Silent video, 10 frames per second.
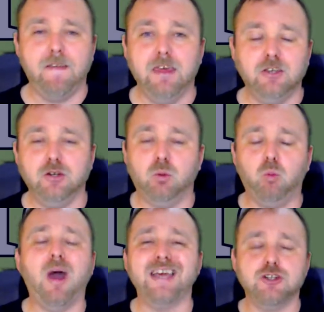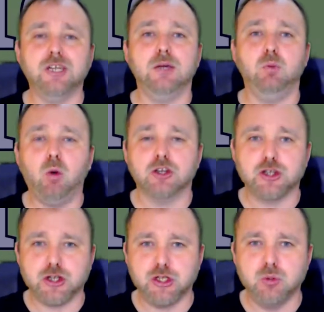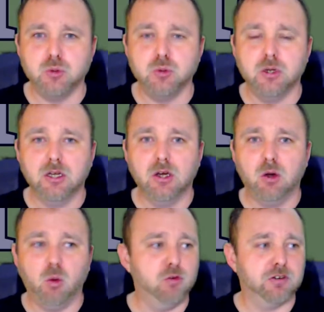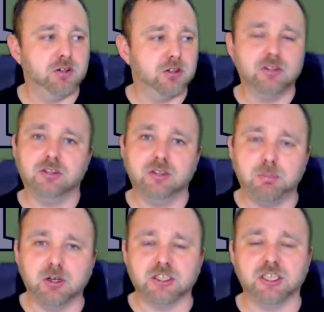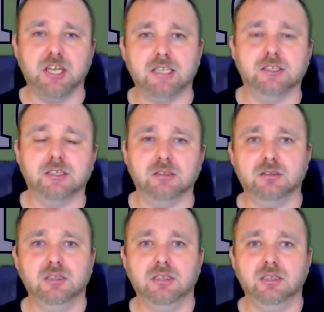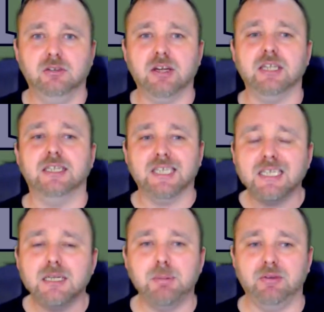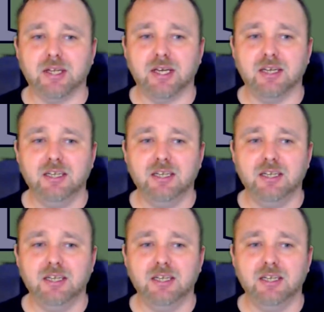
Why should I watch you over the person next to you, right? Think about that.